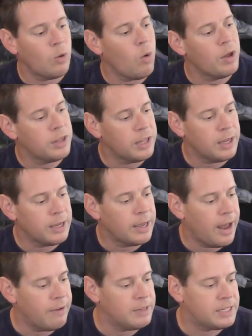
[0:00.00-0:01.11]
The one thing,
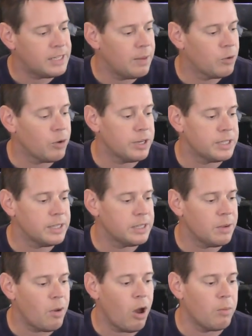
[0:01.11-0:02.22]
and I have the same
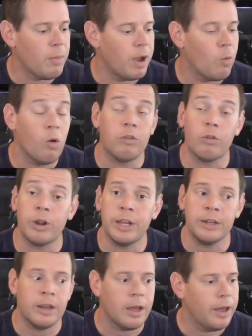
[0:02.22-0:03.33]
criticism on my
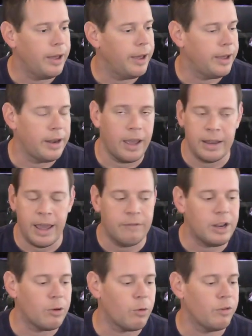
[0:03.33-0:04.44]
Wolverine, and I have
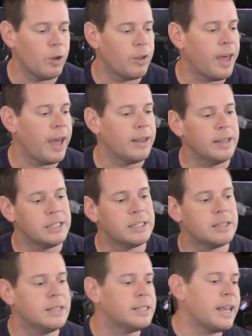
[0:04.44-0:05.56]
done a review on that,
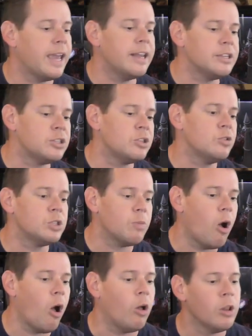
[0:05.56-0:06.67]
this hand is too
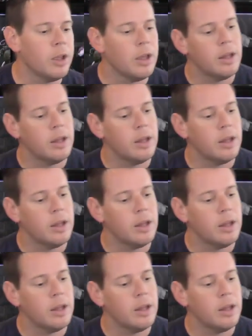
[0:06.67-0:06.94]
small.